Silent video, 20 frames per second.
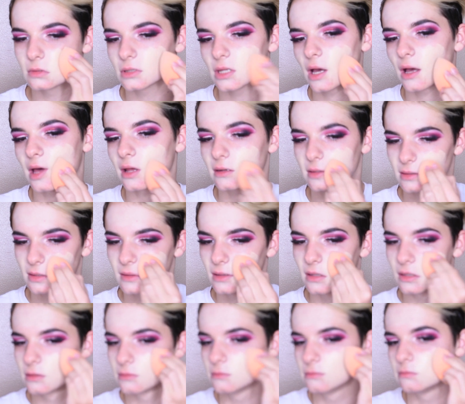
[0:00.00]
that
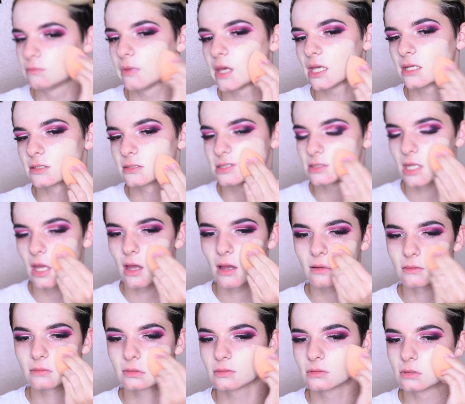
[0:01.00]
base
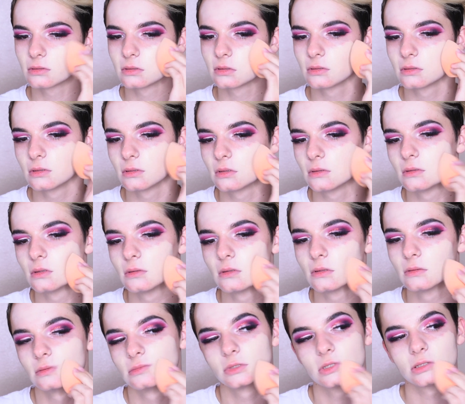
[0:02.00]
down.
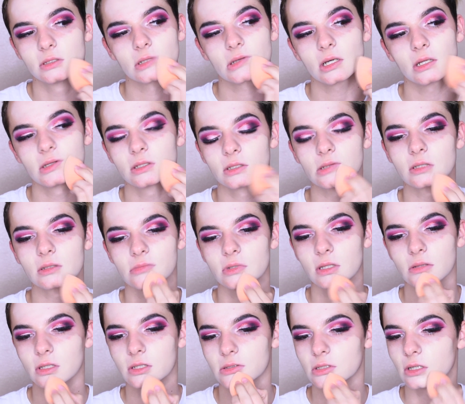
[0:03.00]
To kind of just
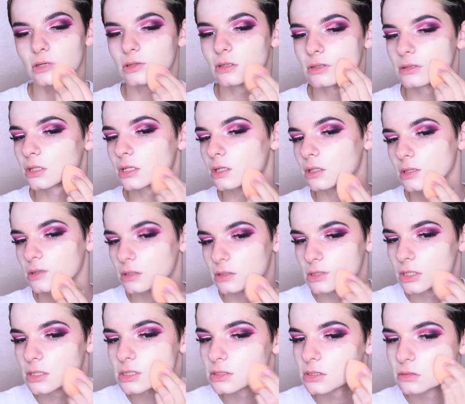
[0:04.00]
really show you that
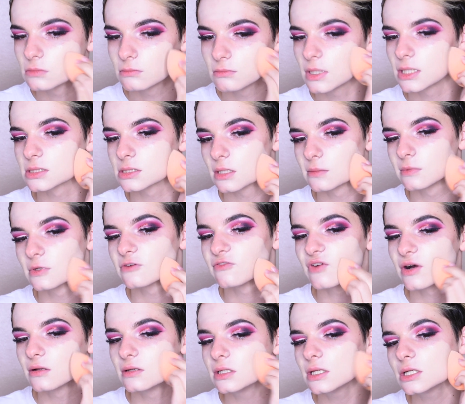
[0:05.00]
it doesn't mess up your
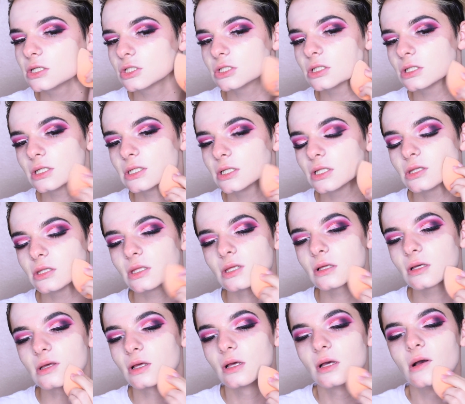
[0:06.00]
foundation or
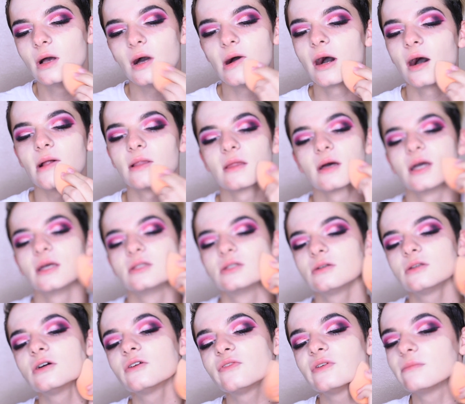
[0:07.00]
anything. Although I
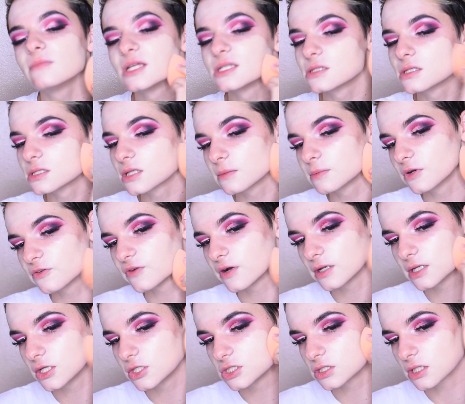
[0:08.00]
don't know if it messes up your
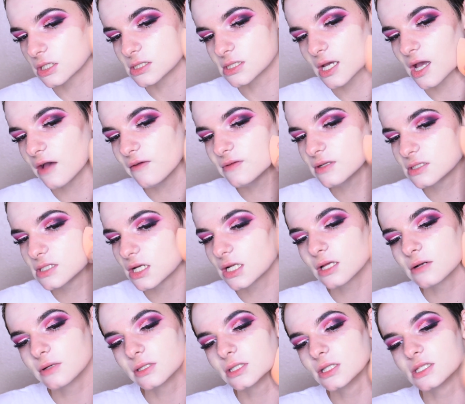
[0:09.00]
foundation because I haven't
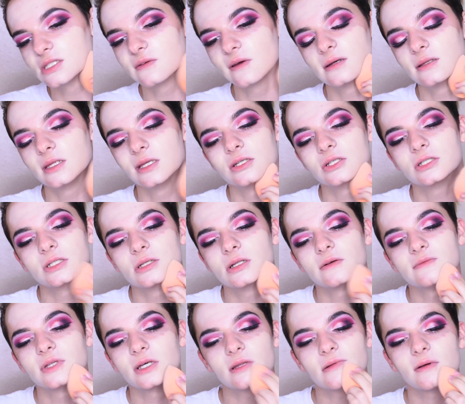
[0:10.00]
done it with this foundation.
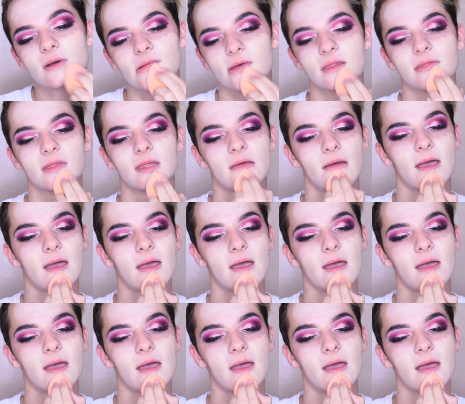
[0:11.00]
I've done it with